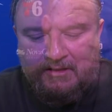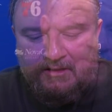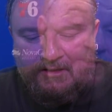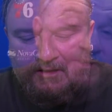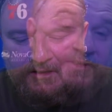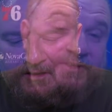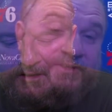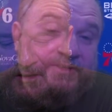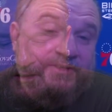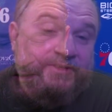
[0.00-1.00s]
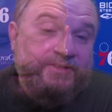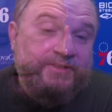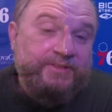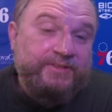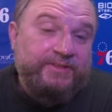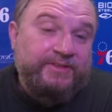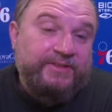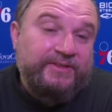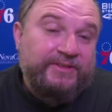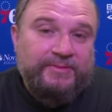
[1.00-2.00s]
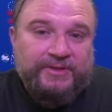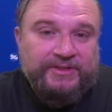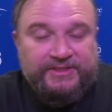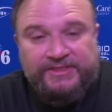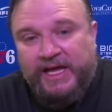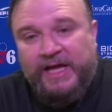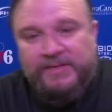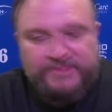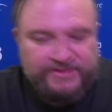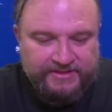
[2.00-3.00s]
I think you replay that game seven a bunch of times,